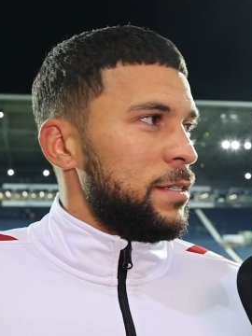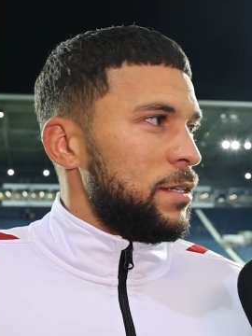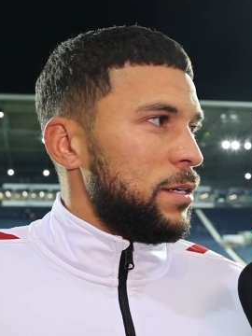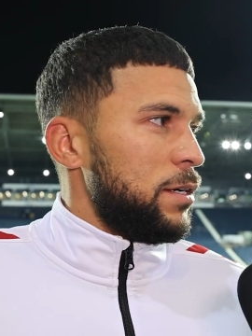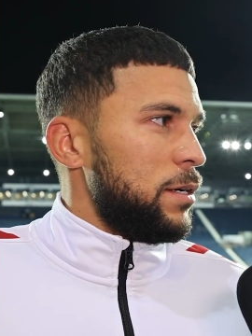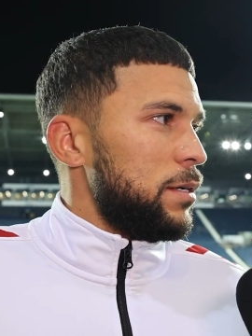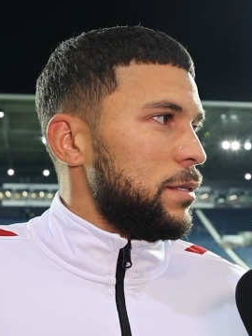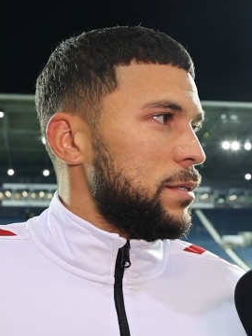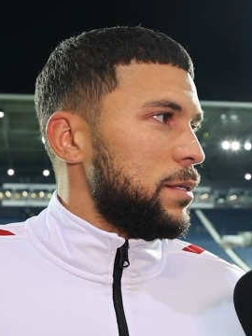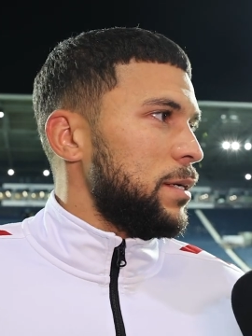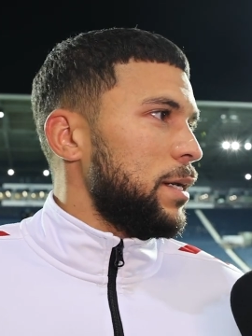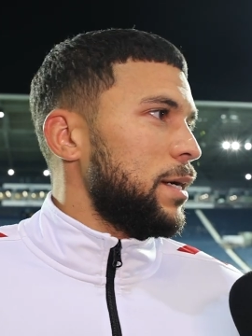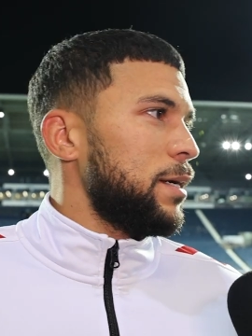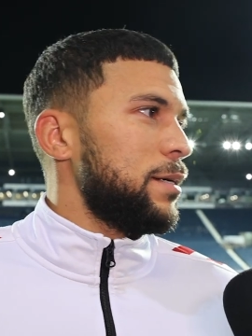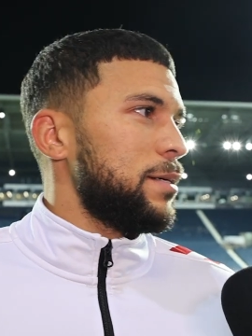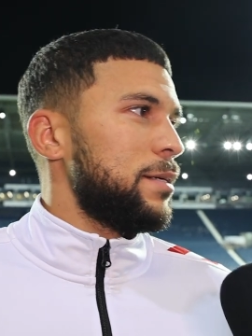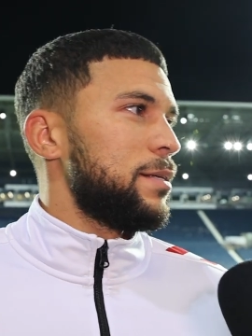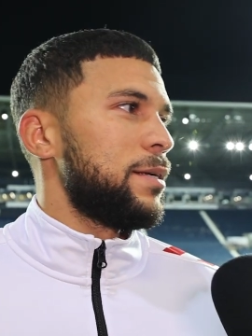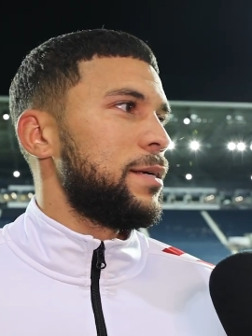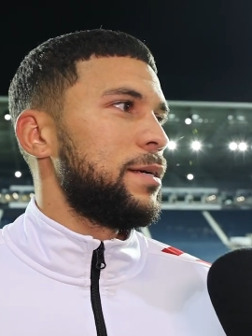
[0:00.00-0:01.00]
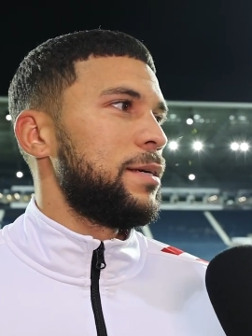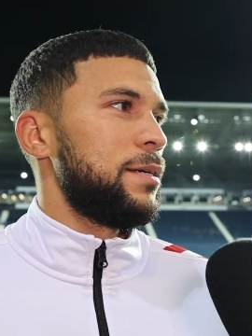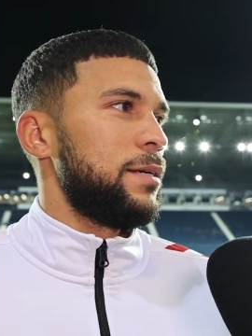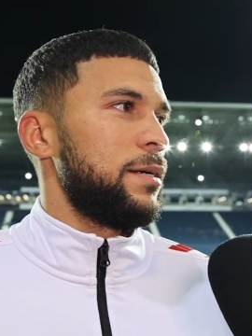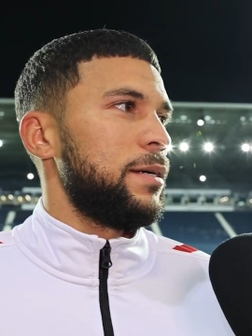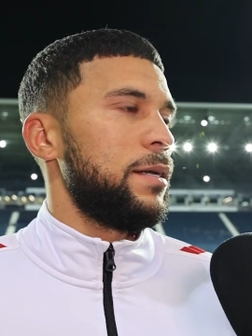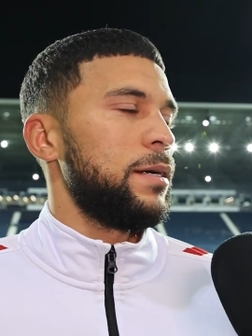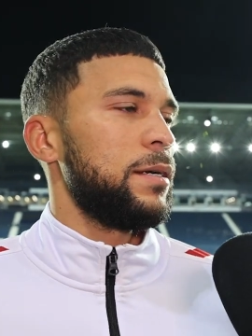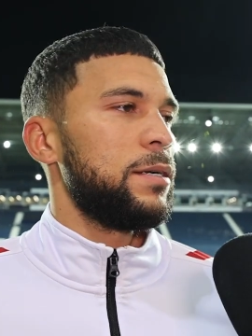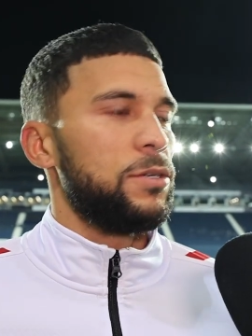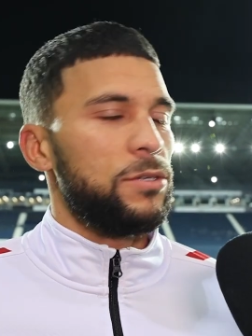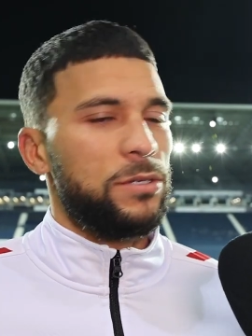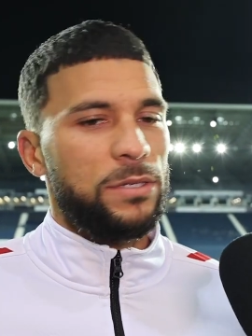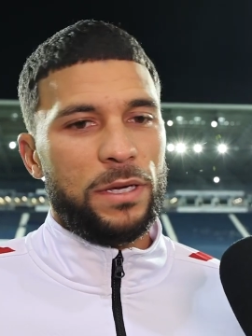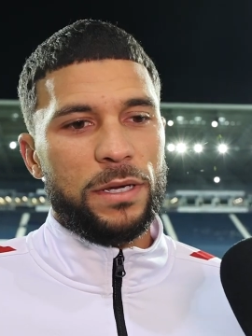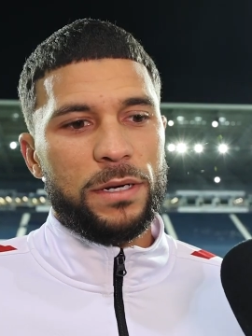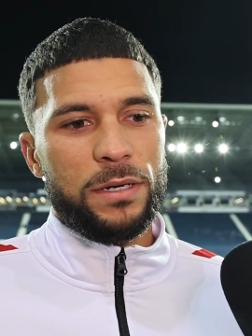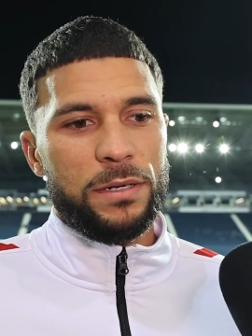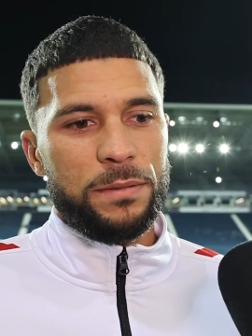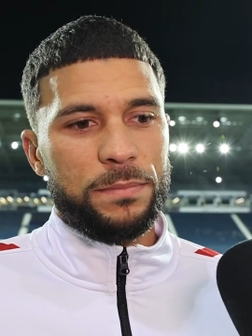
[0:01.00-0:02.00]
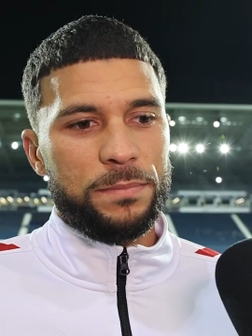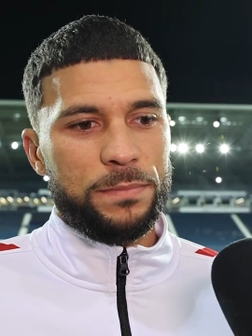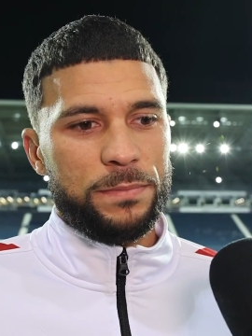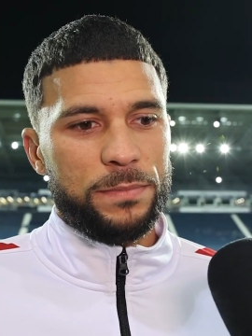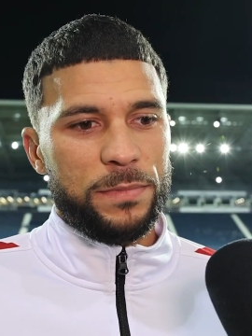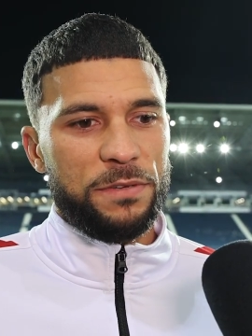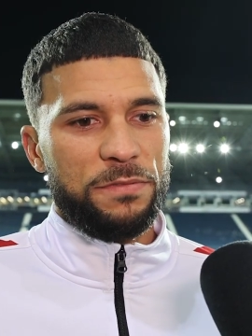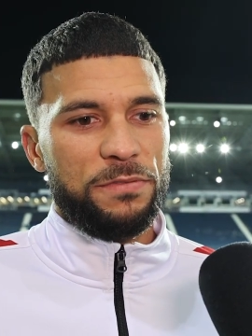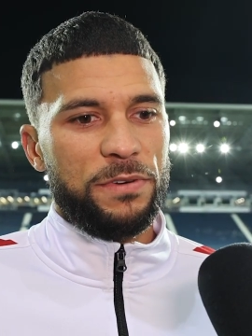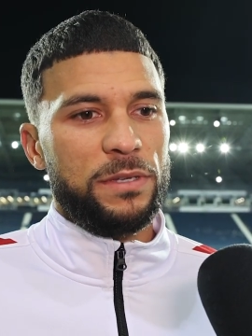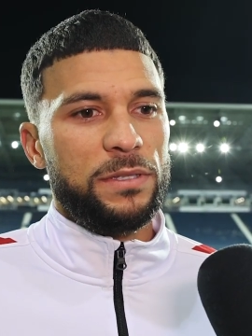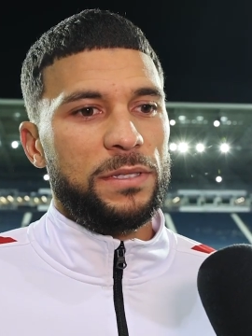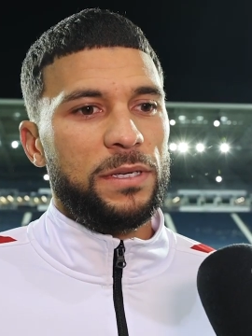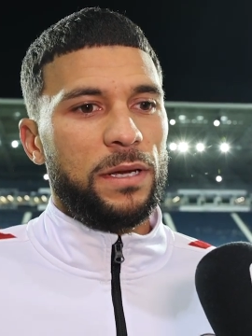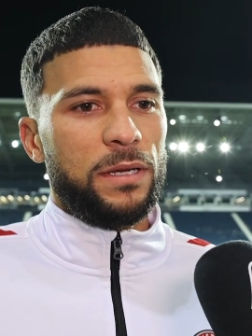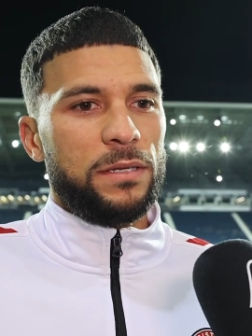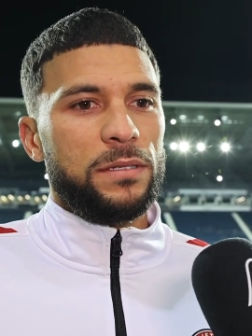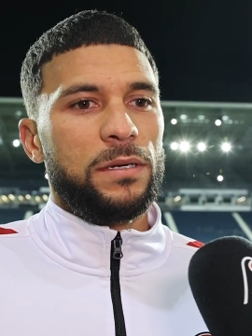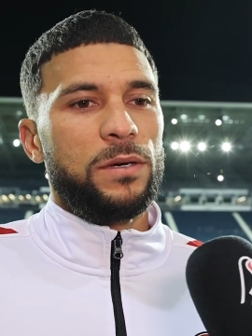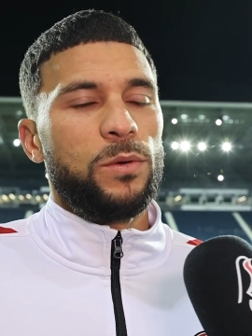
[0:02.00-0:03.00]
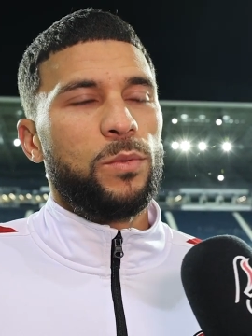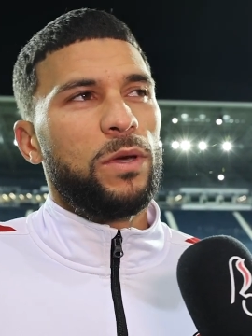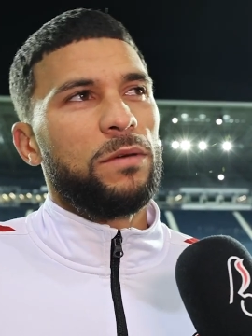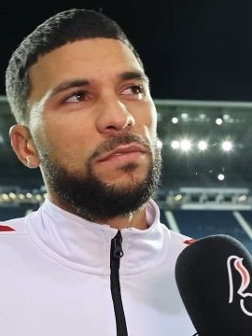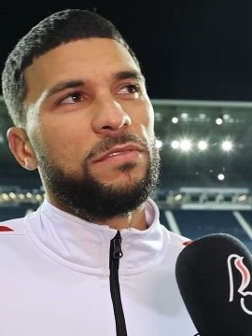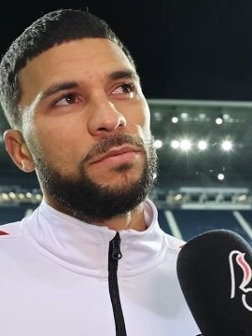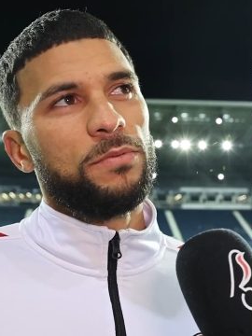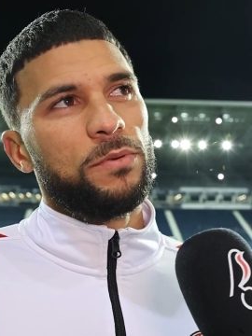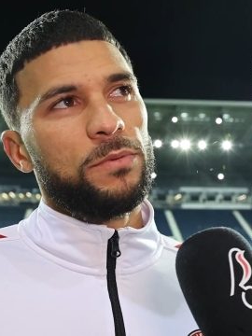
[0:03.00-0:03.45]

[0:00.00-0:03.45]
No, delighted. Like you said, a fantastic away